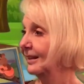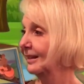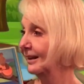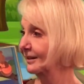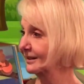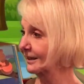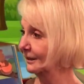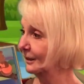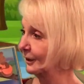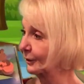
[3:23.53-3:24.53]
There's a
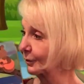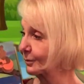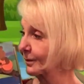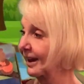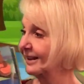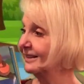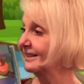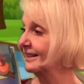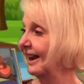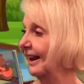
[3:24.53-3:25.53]
little red
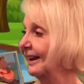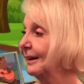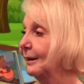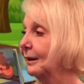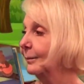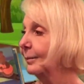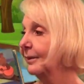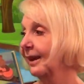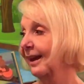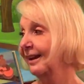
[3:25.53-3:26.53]
snake
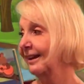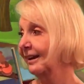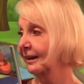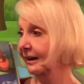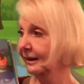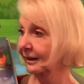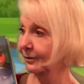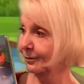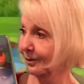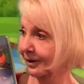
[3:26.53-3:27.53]
playing in
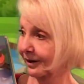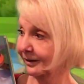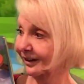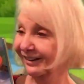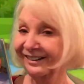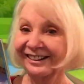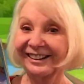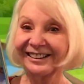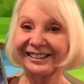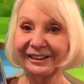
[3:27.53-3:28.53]
the water.
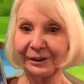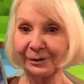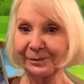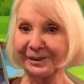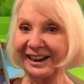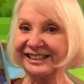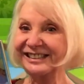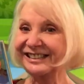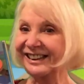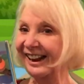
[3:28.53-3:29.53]
Little red
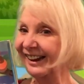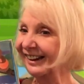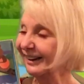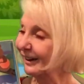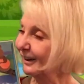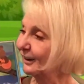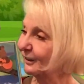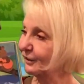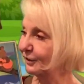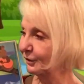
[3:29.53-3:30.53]
snake
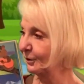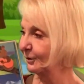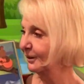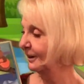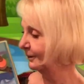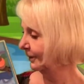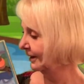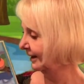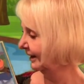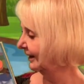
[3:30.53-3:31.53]
doing
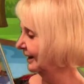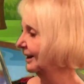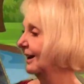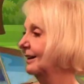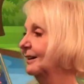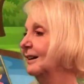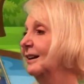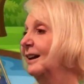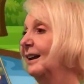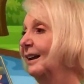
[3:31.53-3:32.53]
what he oughter.
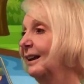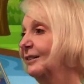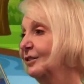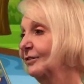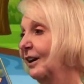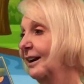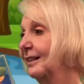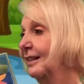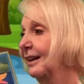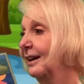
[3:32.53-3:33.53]
It's
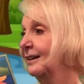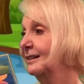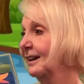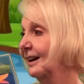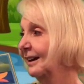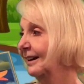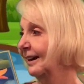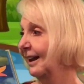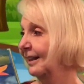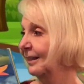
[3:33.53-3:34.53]
frightened the duck
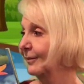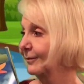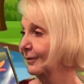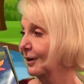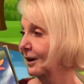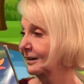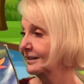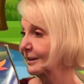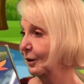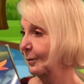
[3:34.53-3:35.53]
and the frog
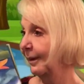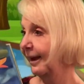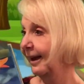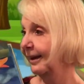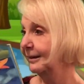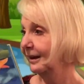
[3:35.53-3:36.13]
so bad.